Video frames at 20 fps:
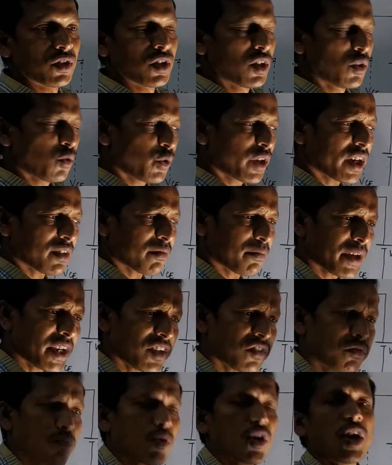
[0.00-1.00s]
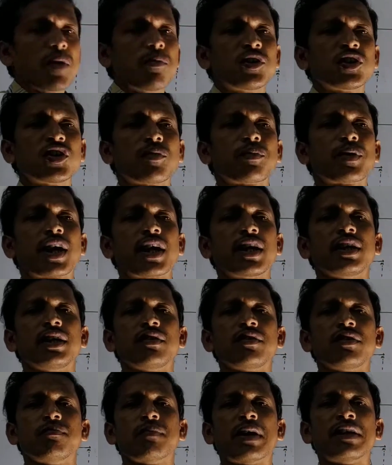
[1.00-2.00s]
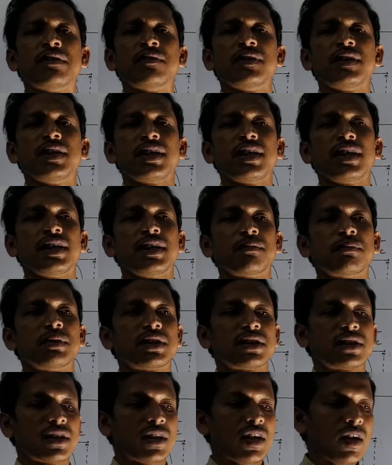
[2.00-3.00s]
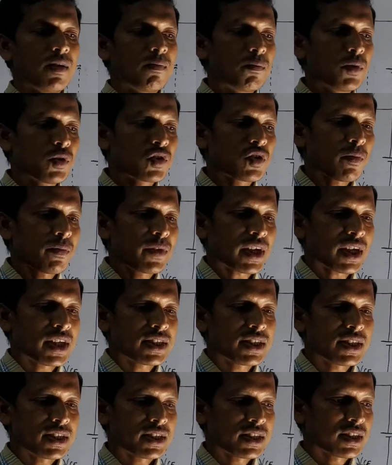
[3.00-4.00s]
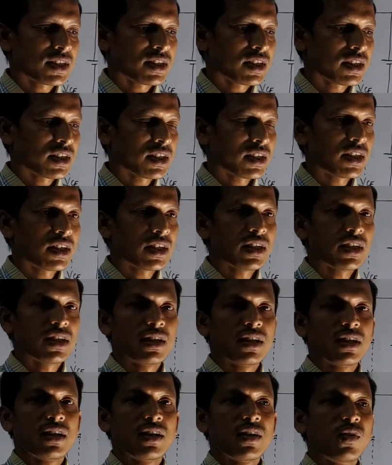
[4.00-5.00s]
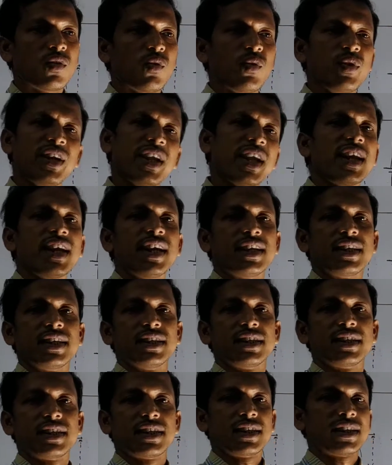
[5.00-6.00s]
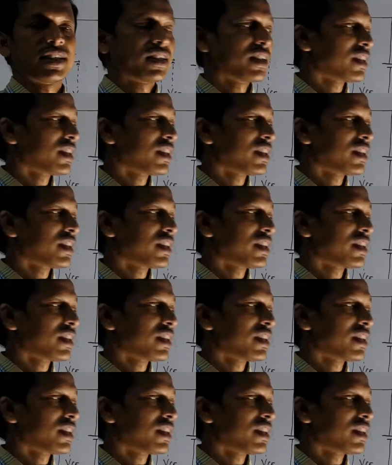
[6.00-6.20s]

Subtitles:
We get very small amount of current due to the minority carrier, but most of the cases we neglect it.